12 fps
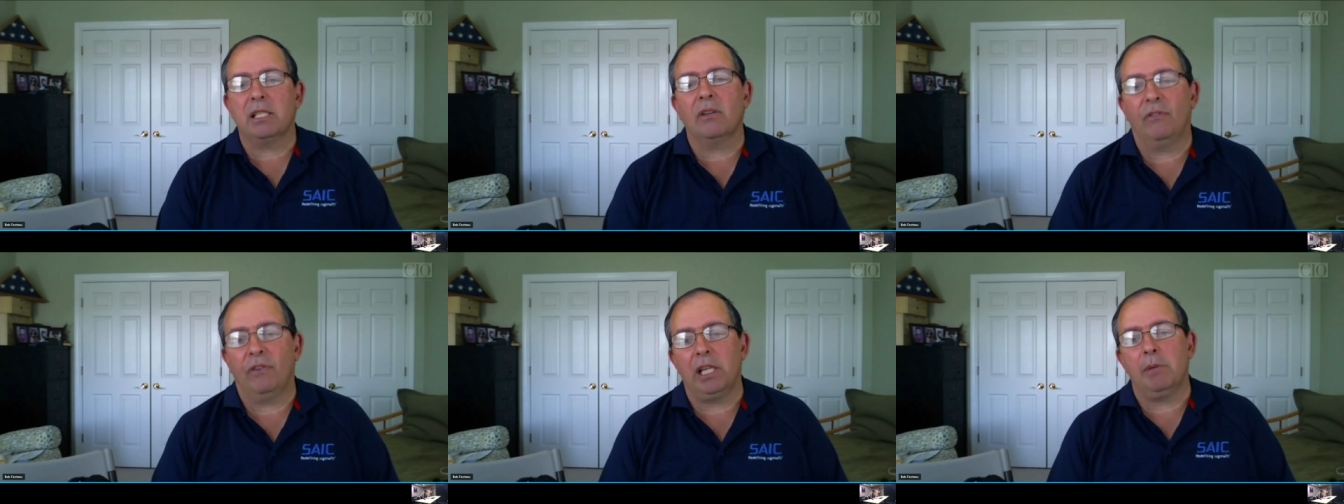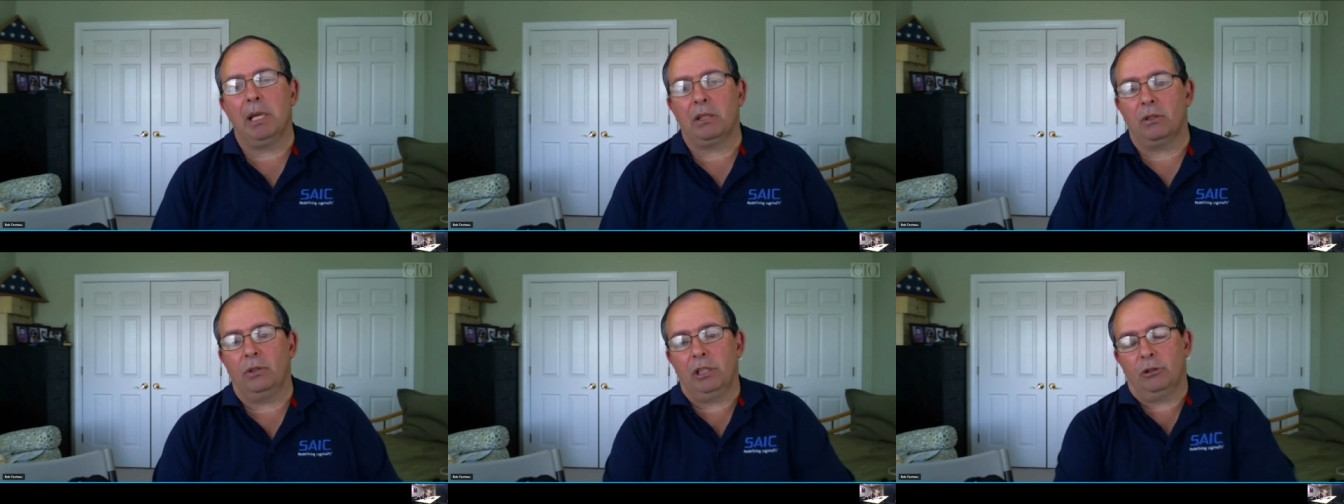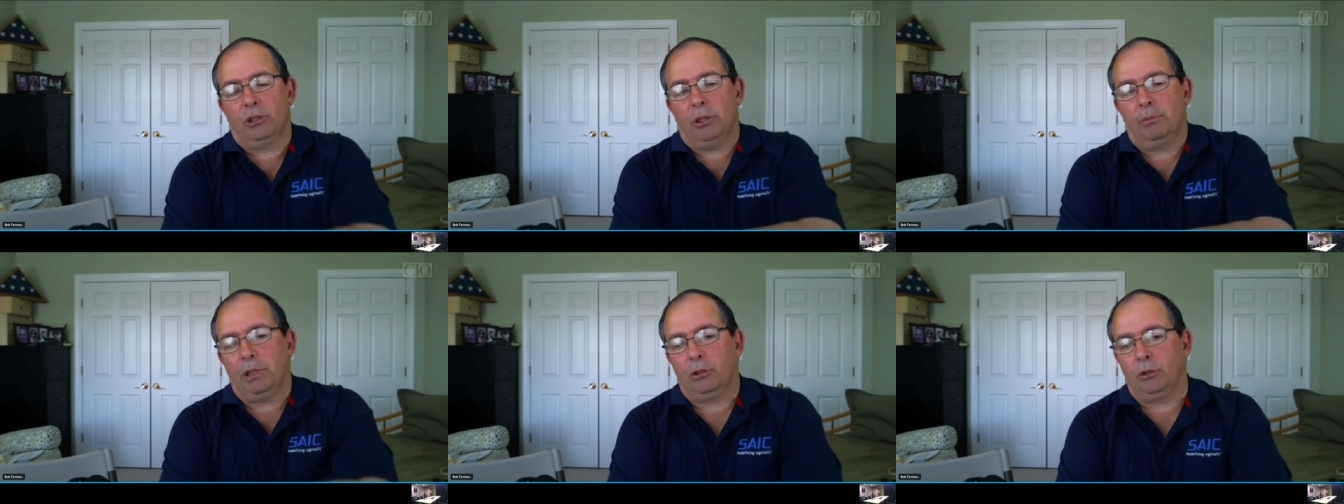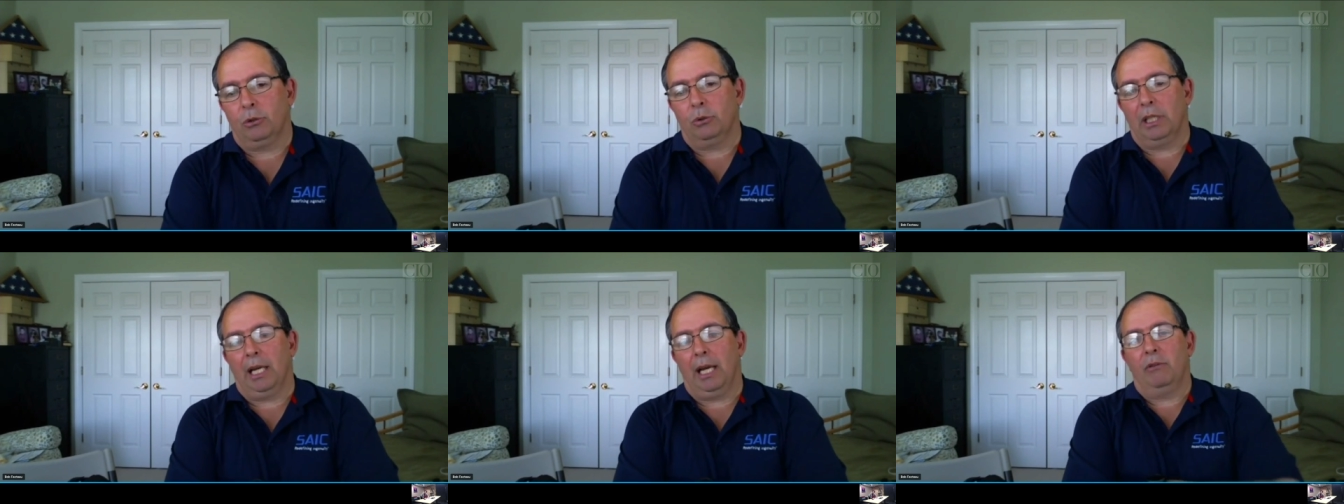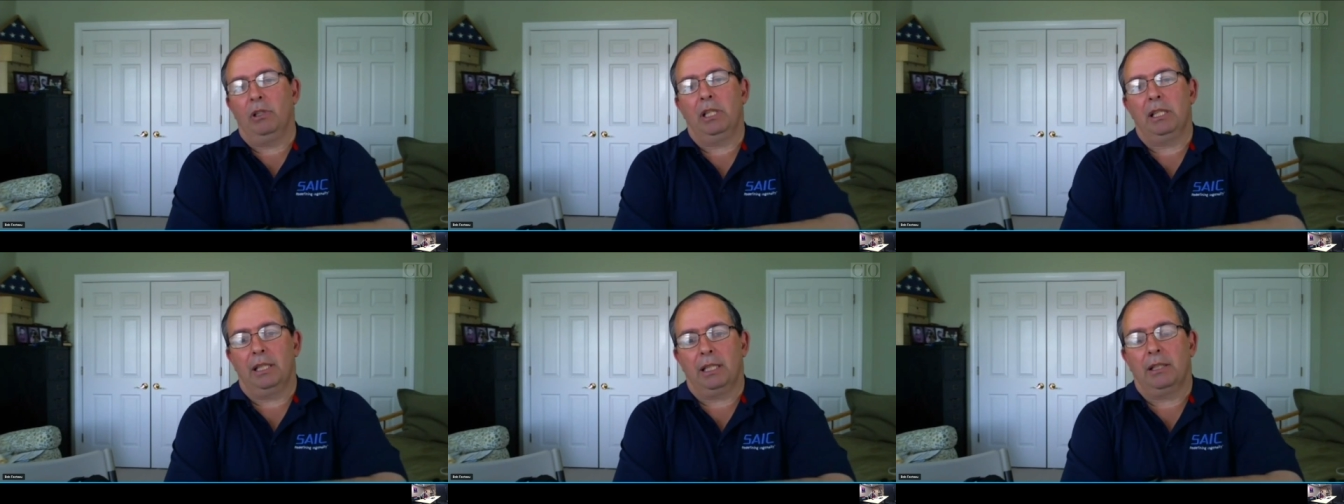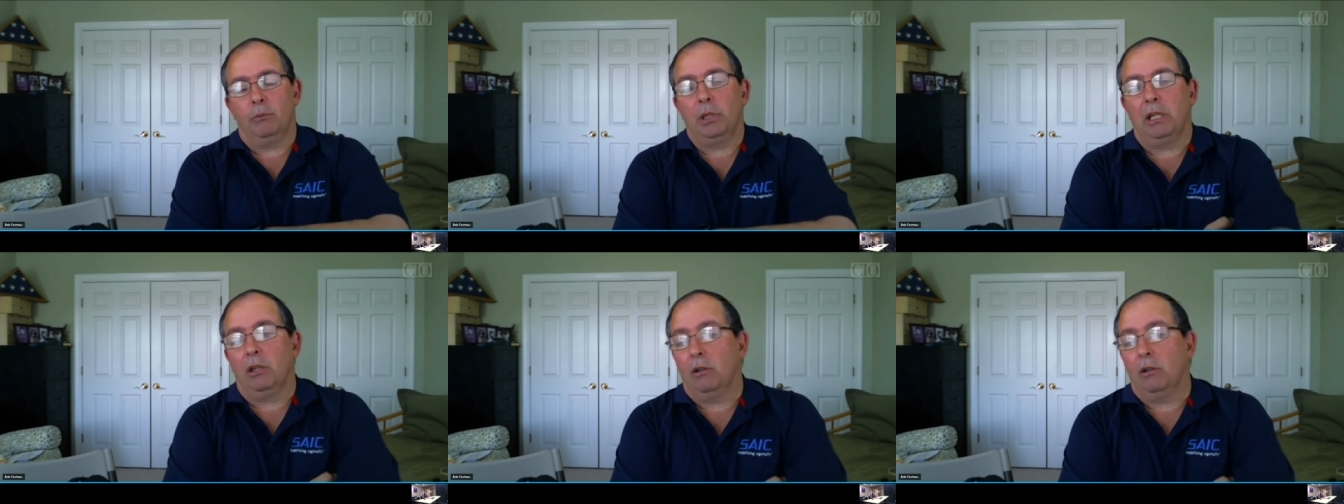a fundamental leadership issue that I really think we can